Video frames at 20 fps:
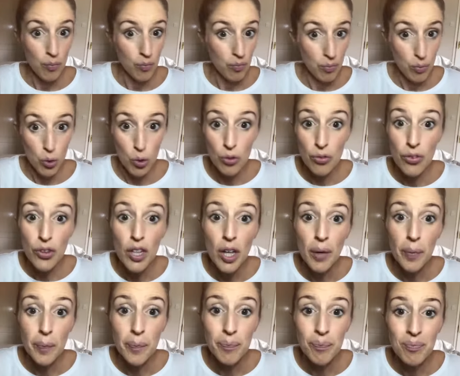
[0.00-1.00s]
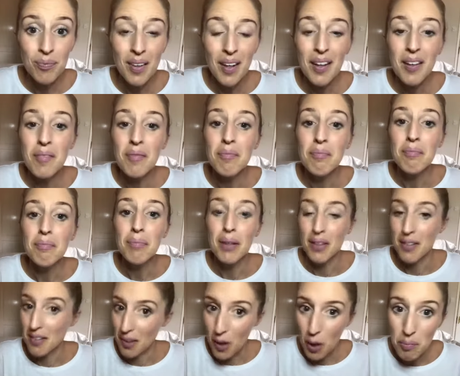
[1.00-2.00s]
Good for you. But
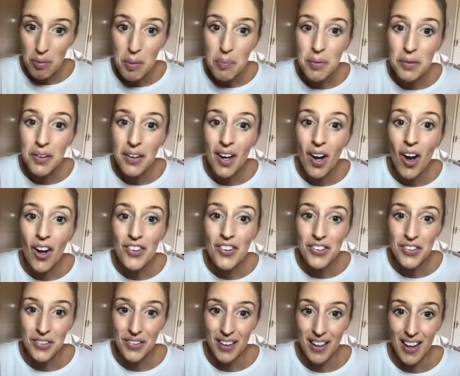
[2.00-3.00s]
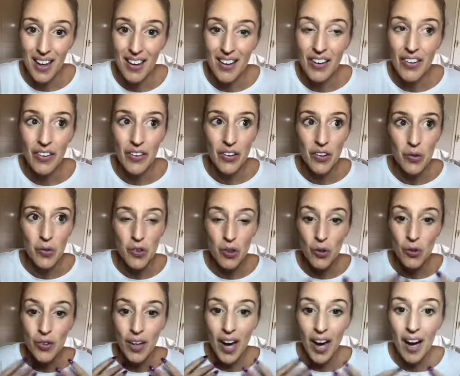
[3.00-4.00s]
there's a lot of people that can't do that, who
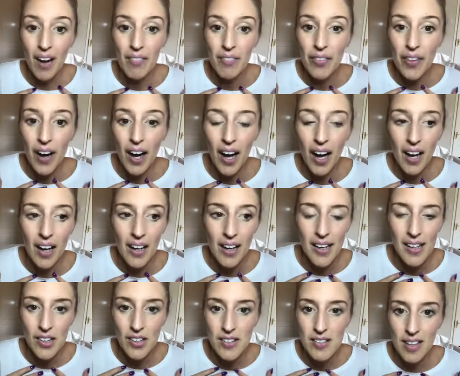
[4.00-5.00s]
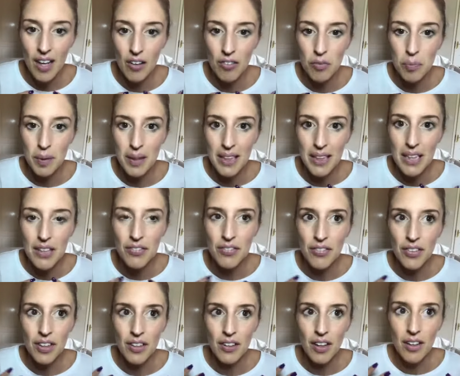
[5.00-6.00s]
don't have that inner self-belief
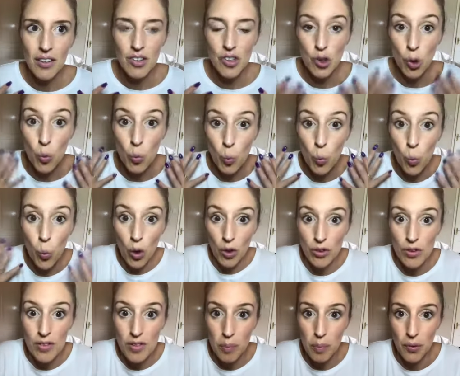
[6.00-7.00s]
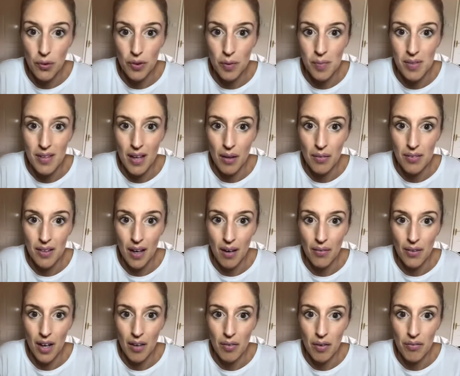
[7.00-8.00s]
and don't want to put themselves out
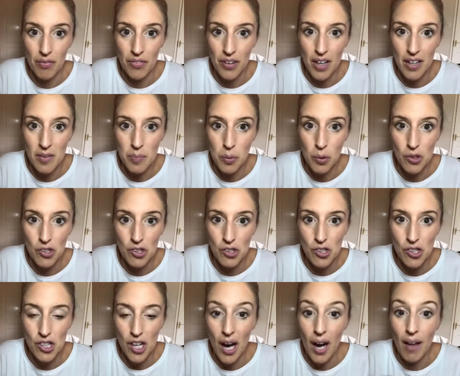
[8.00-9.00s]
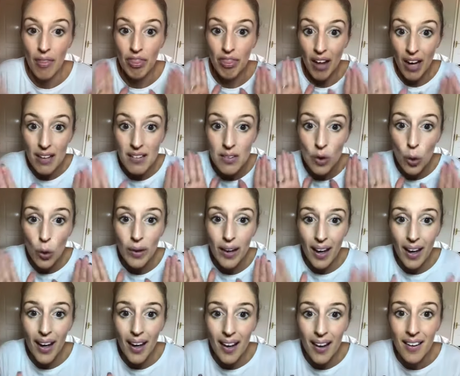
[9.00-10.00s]
there on Facebook just yet, and that's
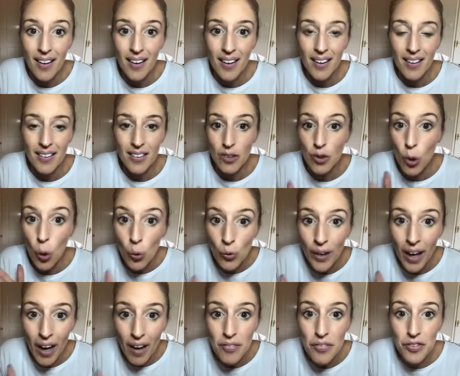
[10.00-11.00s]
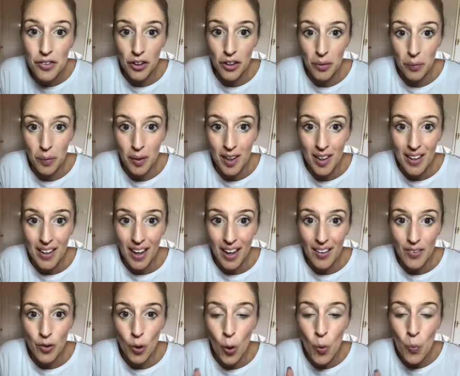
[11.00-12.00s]
okay. You don't have to. I
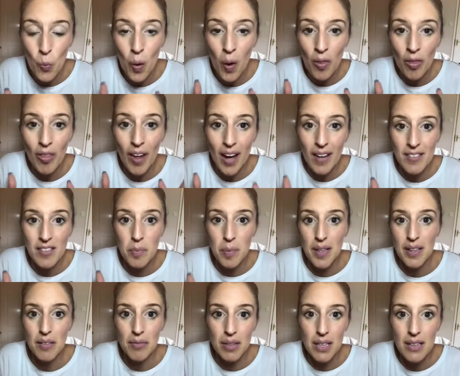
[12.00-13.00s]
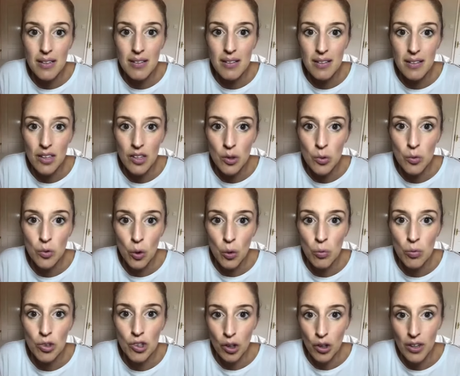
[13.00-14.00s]
don't want that to be the reason that you
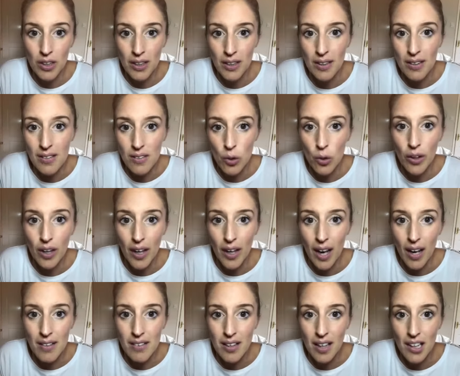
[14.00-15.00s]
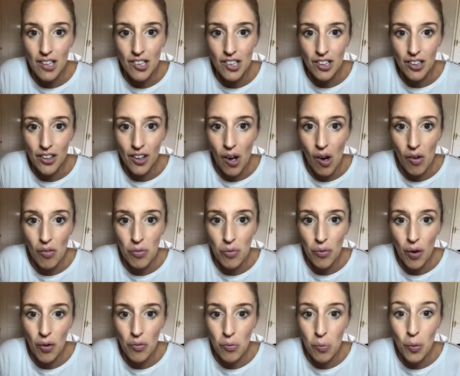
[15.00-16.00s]
don't join this organisation of
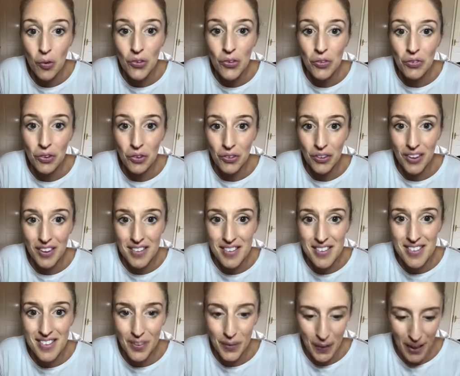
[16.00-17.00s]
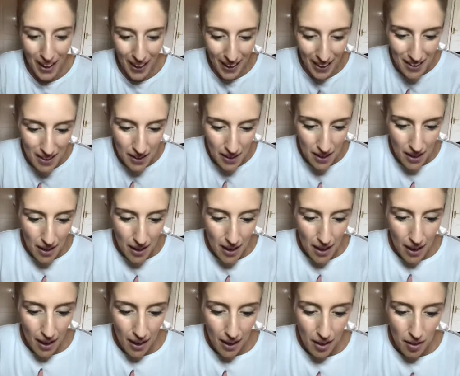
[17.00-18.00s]
wonderfulness, okay?
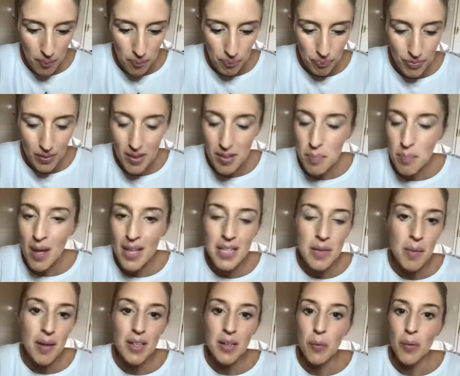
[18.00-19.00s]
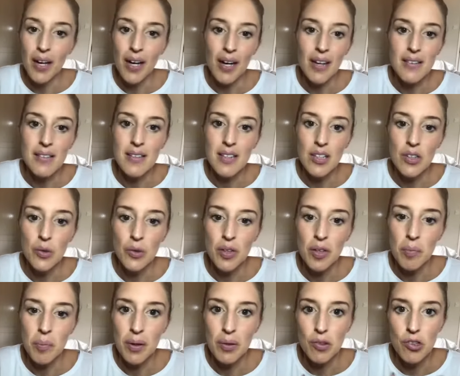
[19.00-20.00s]
There's many ways that you
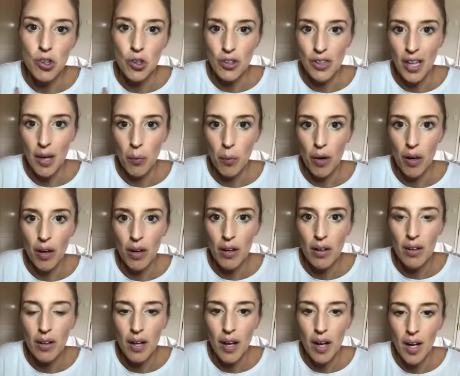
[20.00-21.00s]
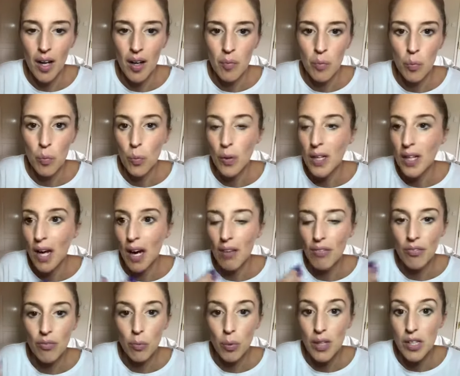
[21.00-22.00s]
can build your network.
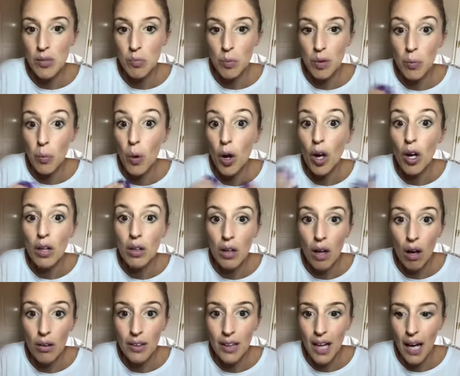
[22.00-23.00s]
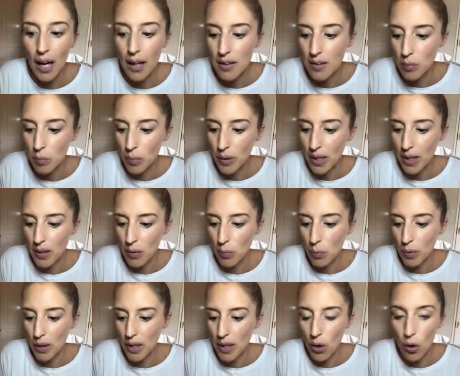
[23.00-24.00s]
We work a lot online, and
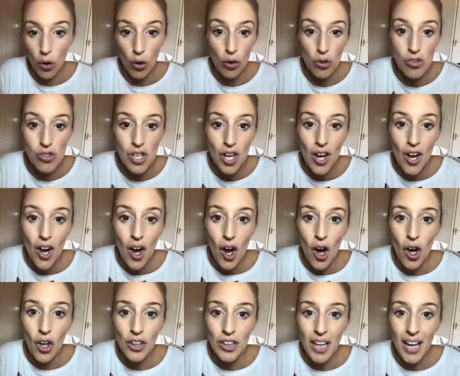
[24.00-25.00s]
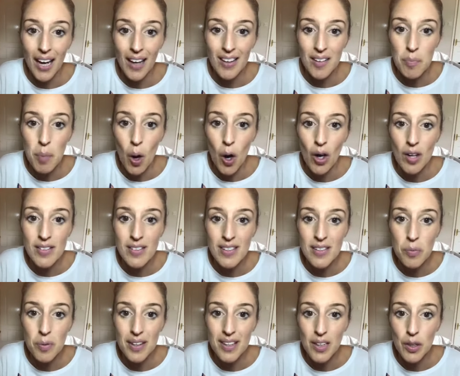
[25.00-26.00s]
we host online parties
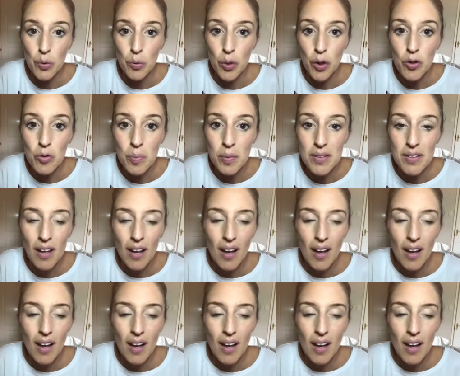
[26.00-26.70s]
within groups.